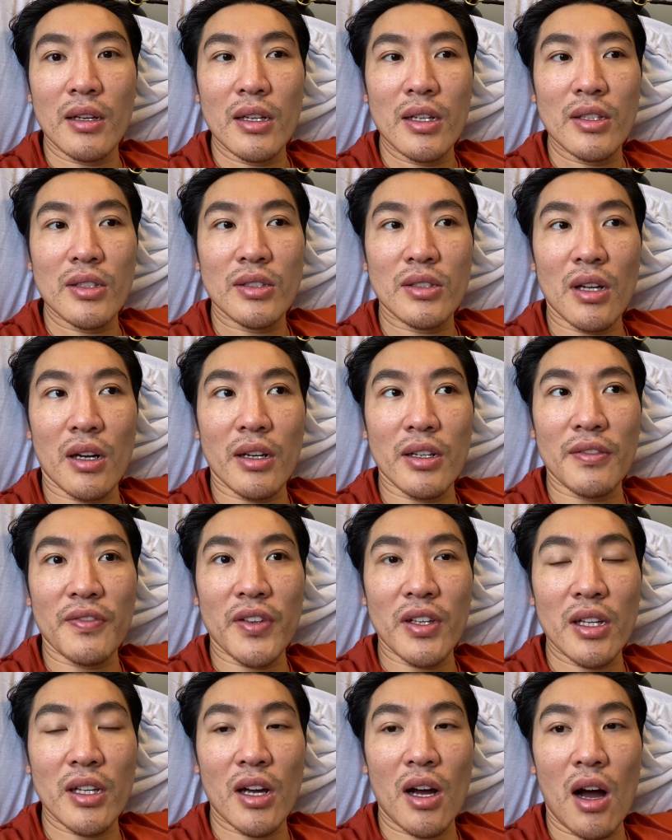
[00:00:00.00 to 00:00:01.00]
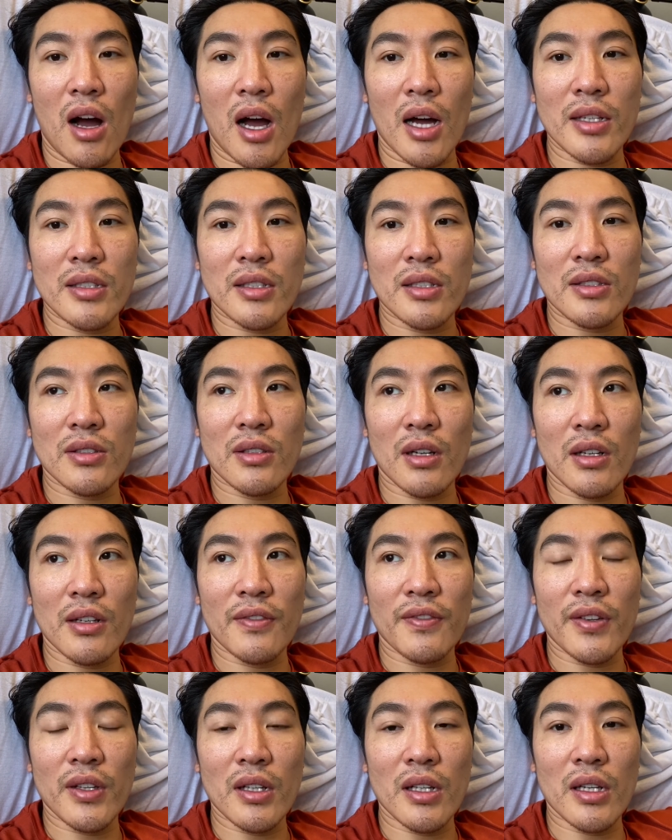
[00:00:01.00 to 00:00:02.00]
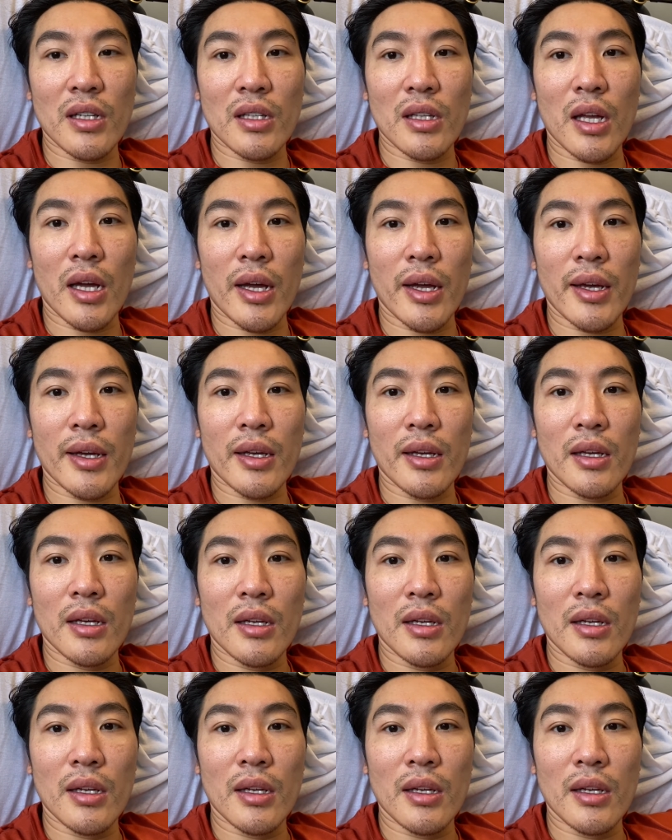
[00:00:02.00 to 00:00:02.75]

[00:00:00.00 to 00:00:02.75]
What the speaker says: started feeling hot, started feeling like